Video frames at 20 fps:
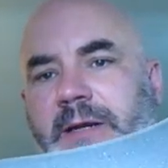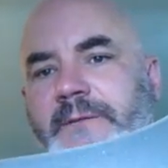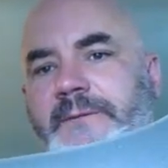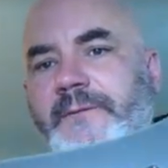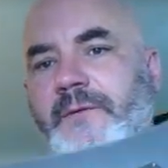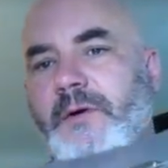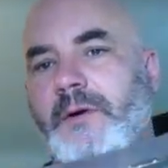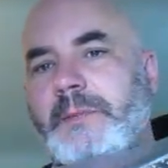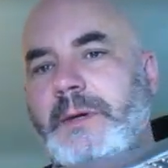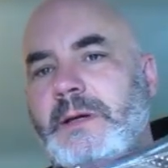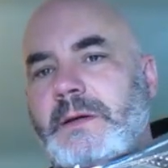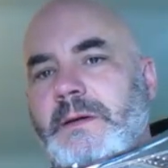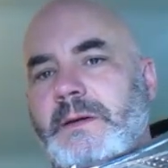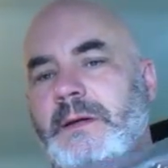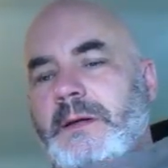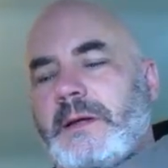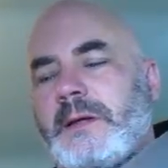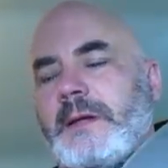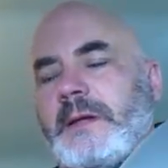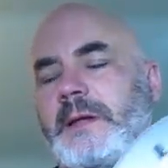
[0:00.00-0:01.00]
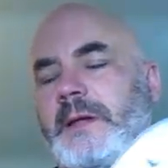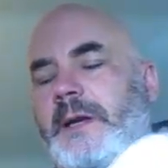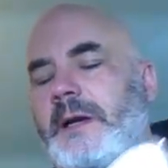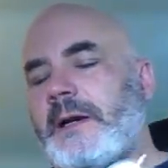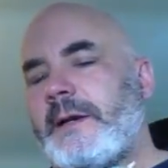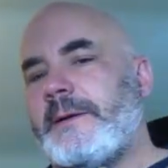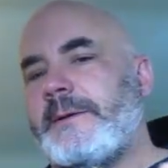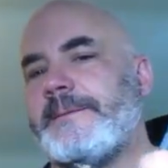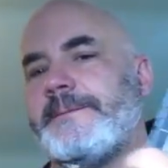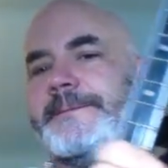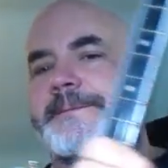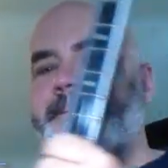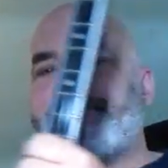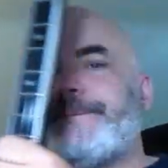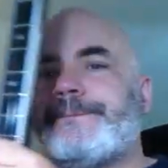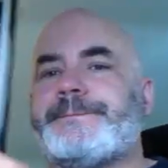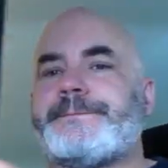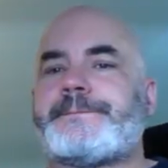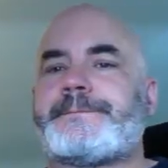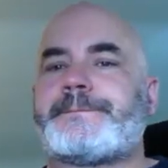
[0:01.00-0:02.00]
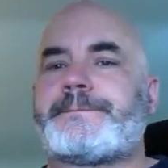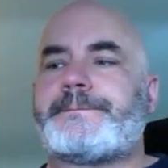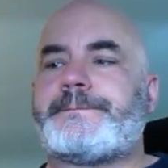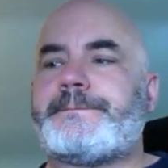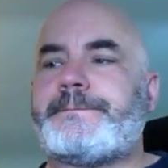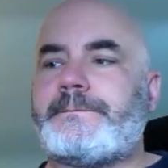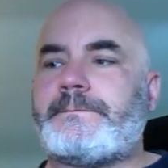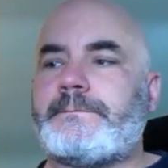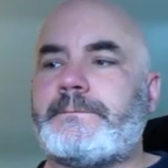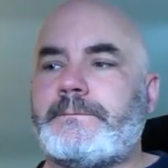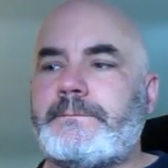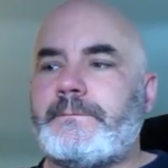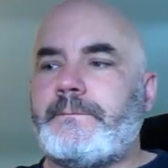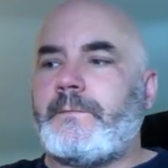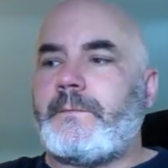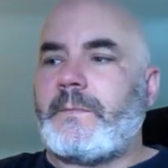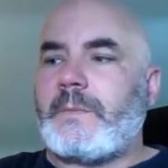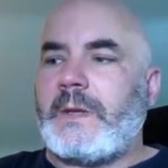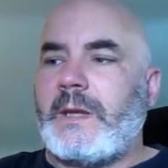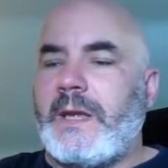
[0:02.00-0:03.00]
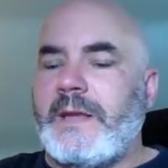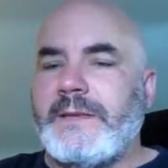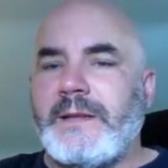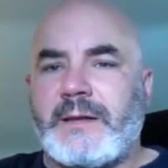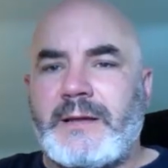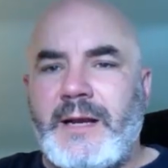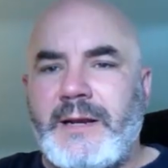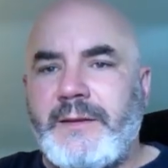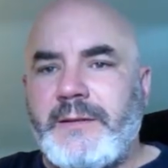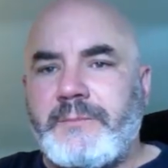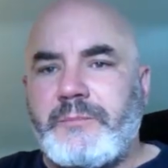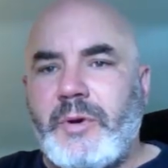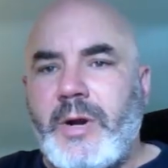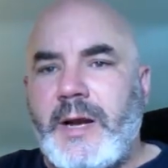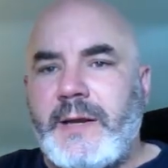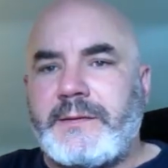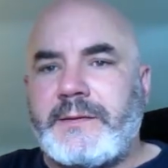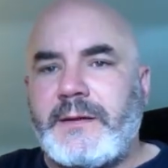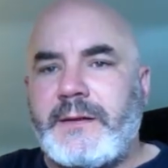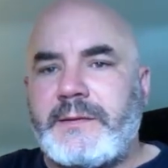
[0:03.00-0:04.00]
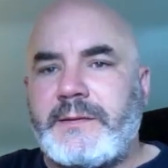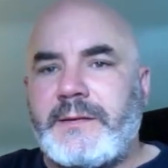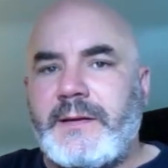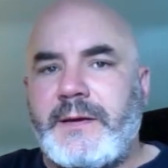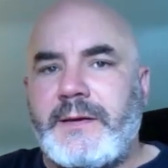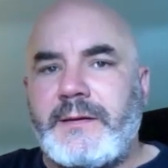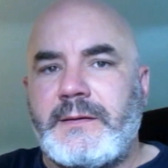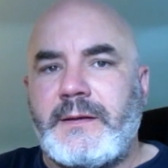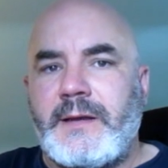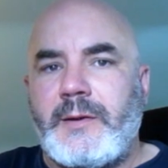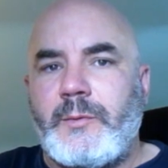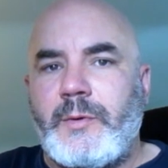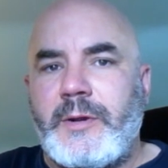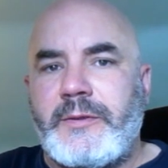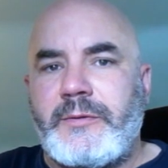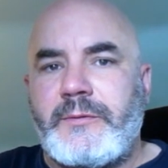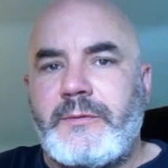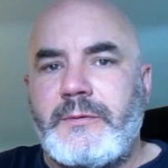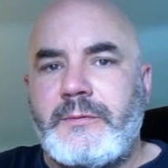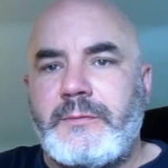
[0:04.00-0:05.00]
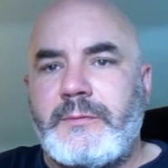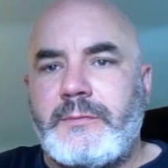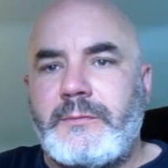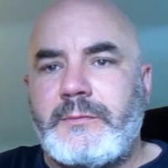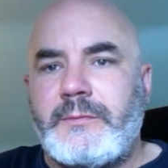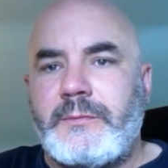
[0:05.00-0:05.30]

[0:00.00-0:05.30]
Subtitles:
for me, and the kind of the process that I went through